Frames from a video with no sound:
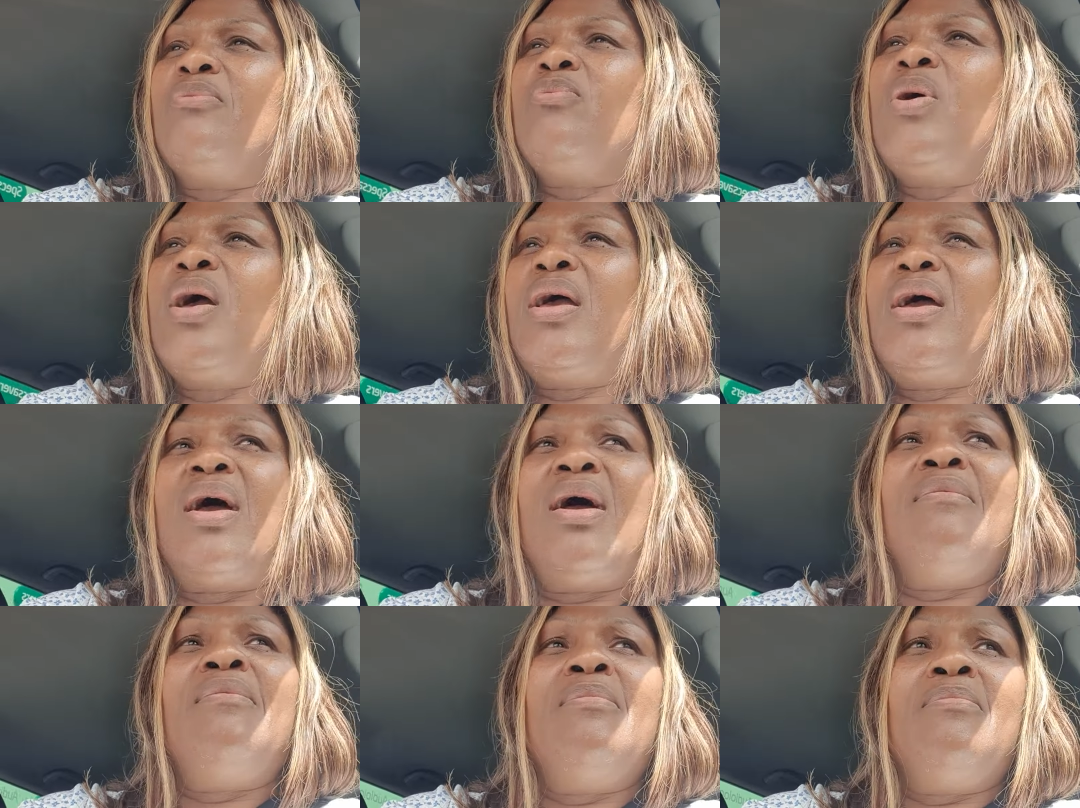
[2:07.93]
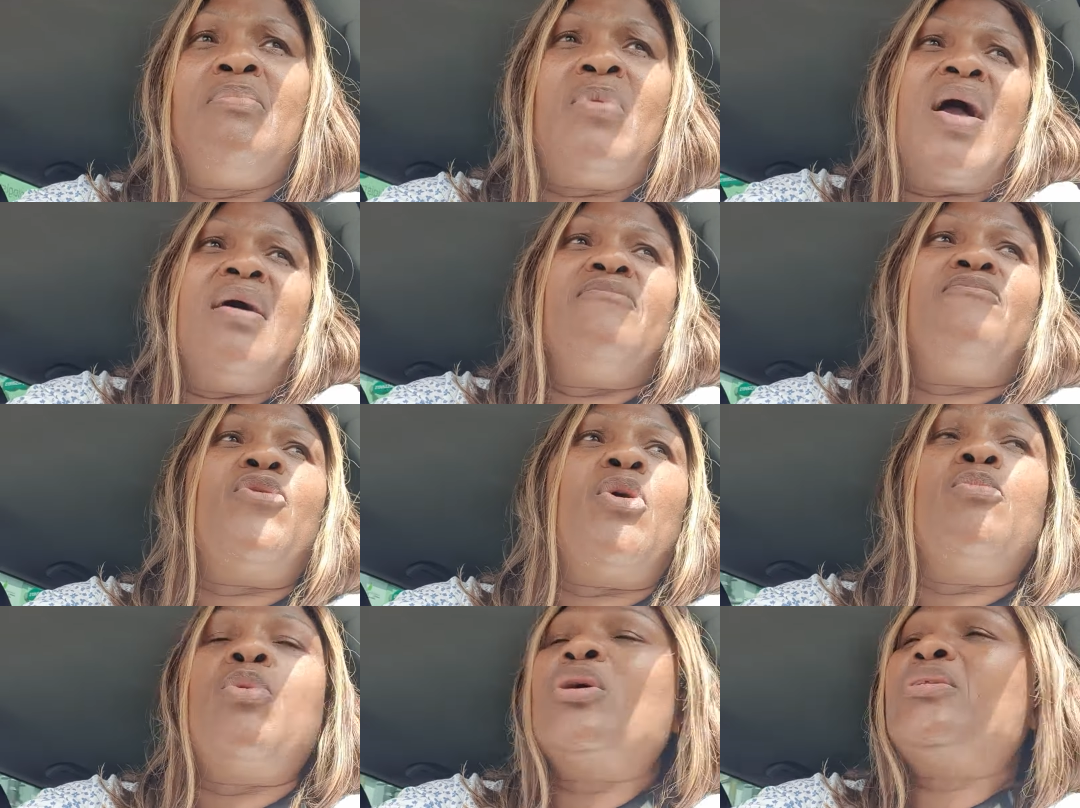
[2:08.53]
Well,
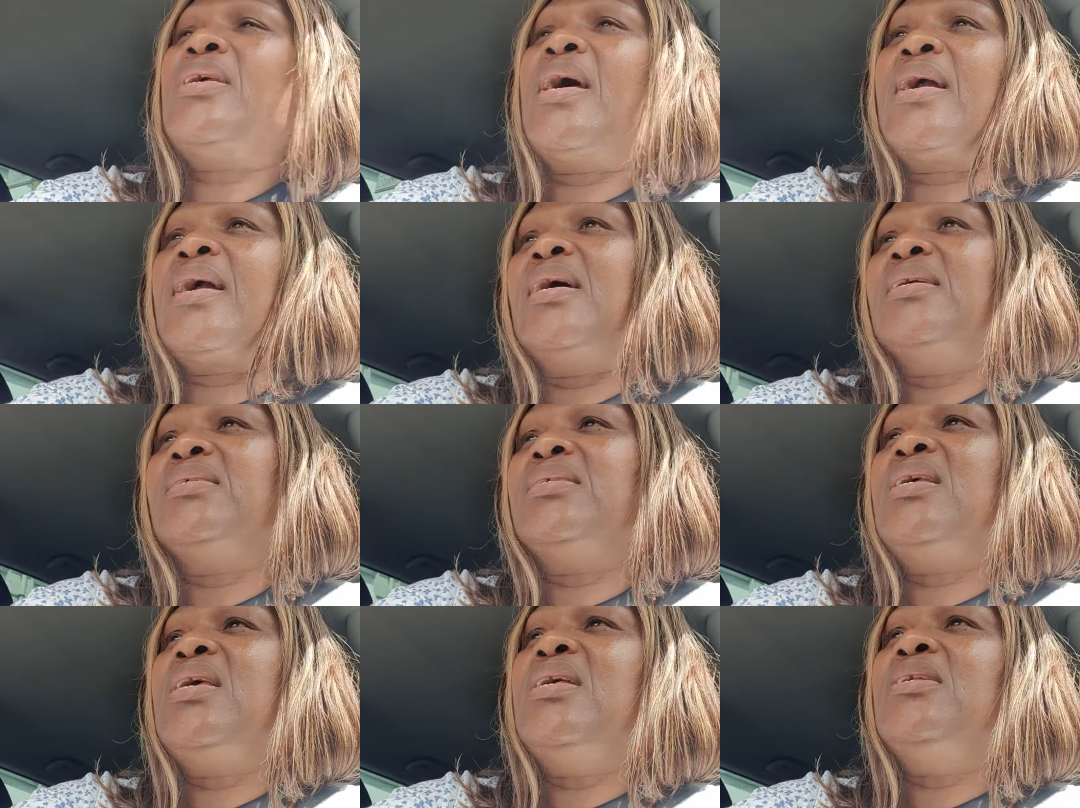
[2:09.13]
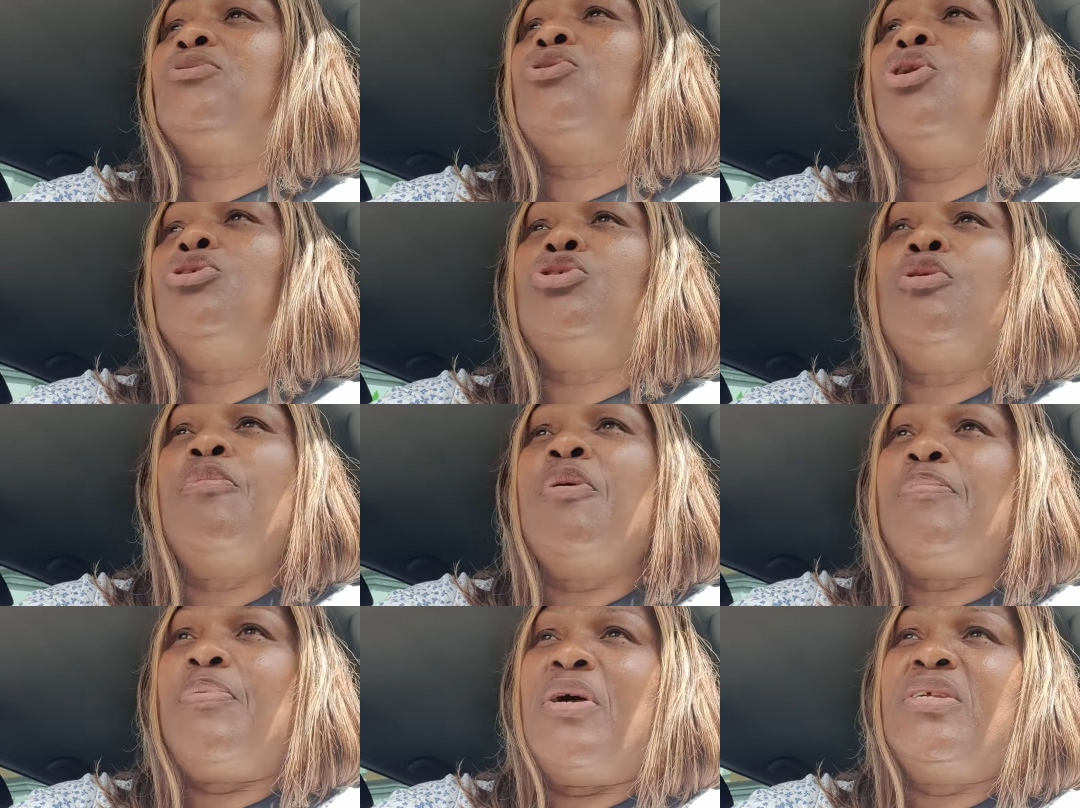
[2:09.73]
from what I can see, he's going
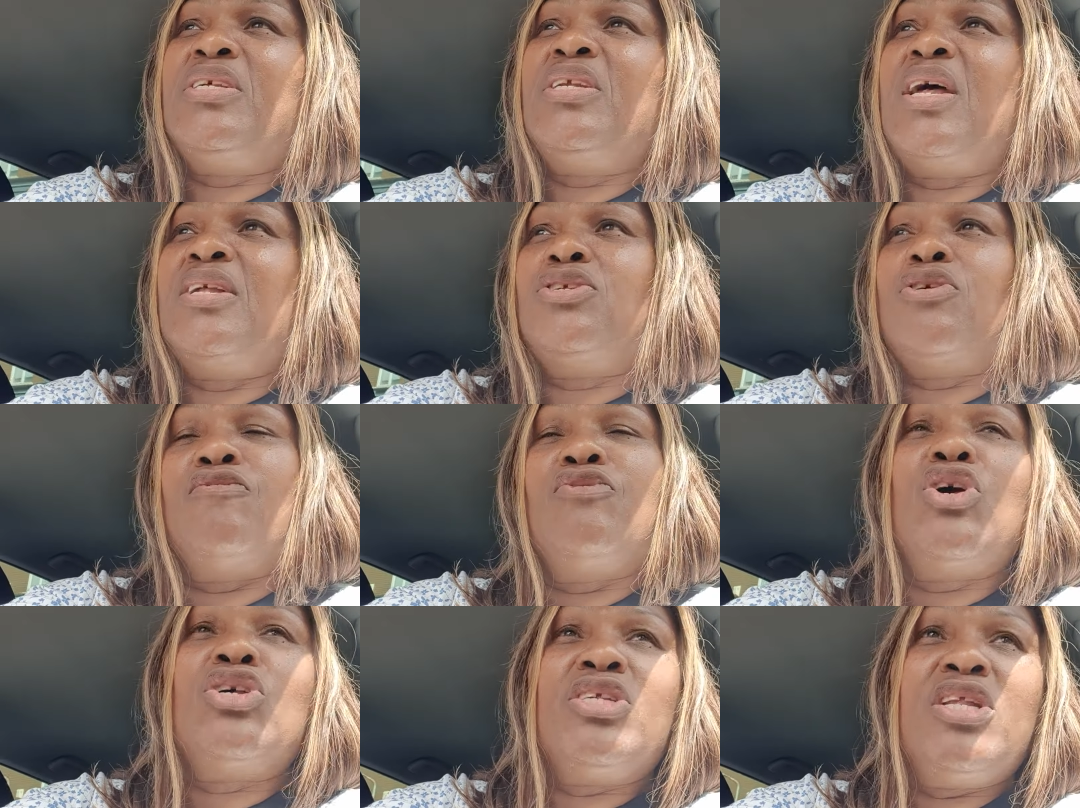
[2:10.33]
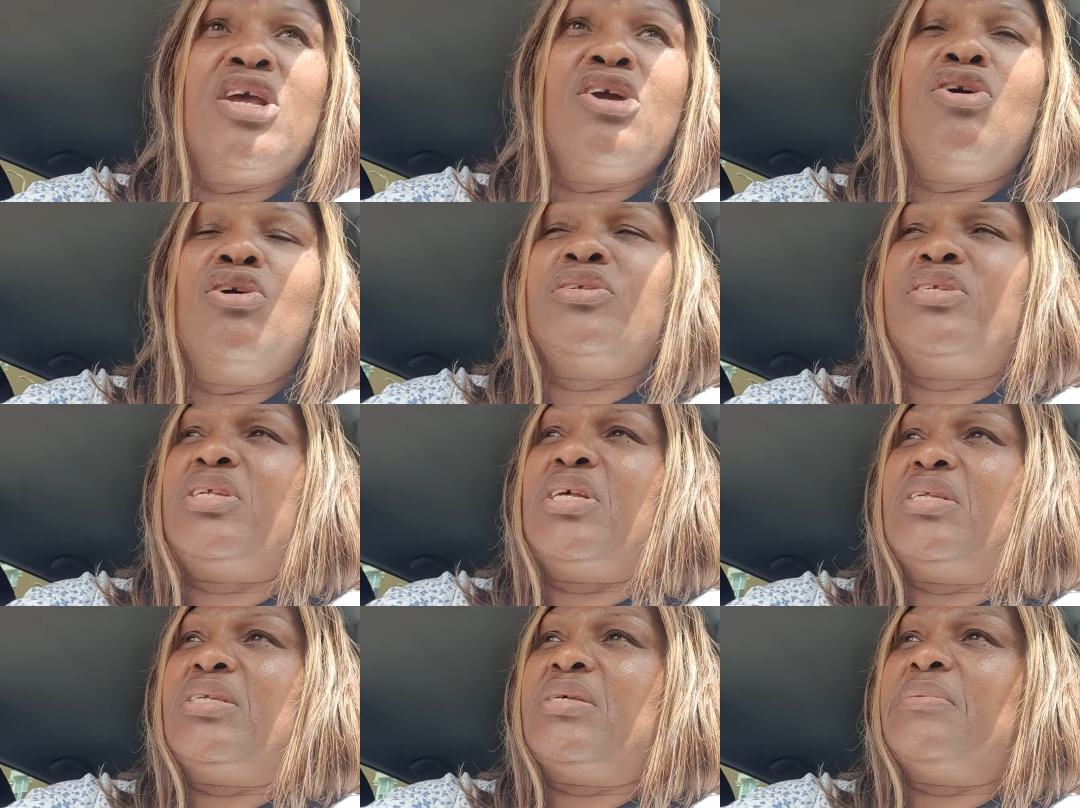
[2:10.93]
to be president of just Lagos
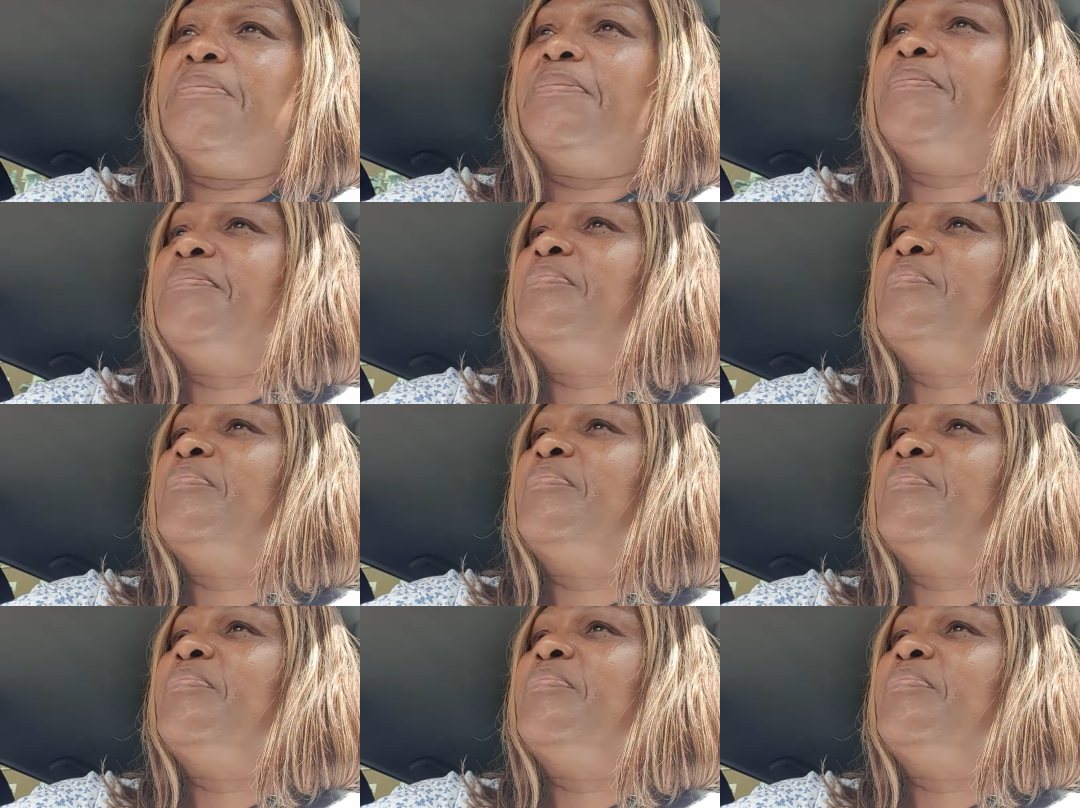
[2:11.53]
State.